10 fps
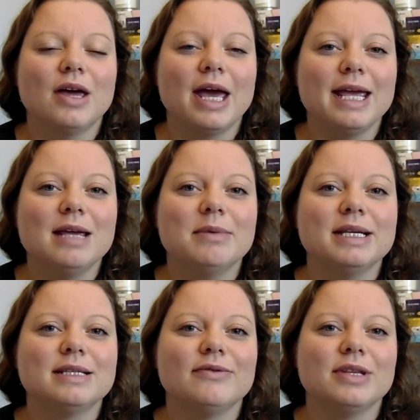the aim
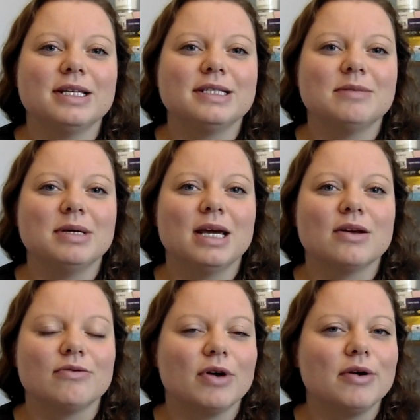is for this to be a
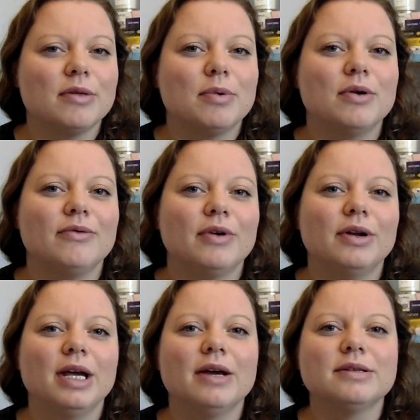growth
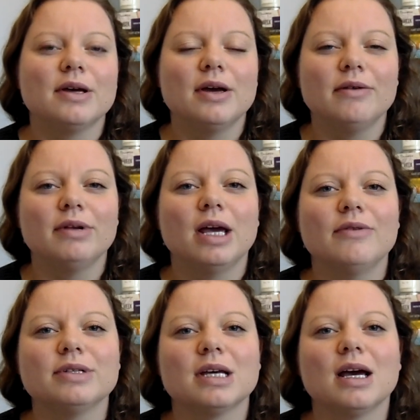portfolio, so hopefully
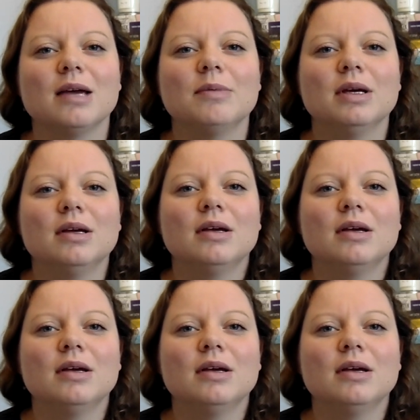over time